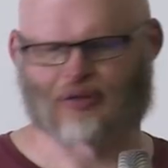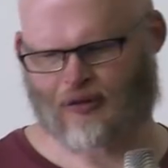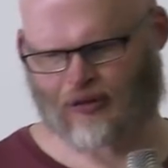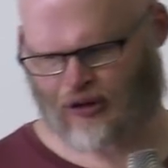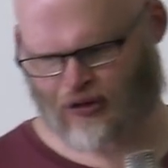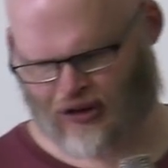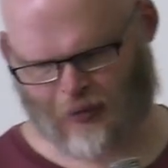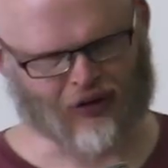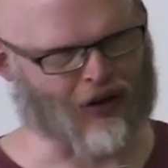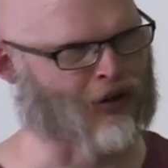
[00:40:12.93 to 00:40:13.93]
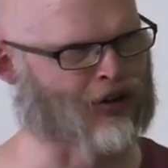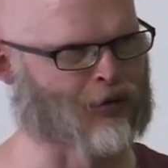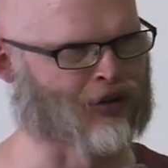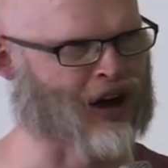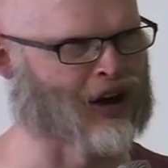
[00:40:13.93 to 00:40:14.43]
definitely don't see myself as
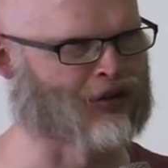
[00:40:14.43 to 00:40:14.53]
some kind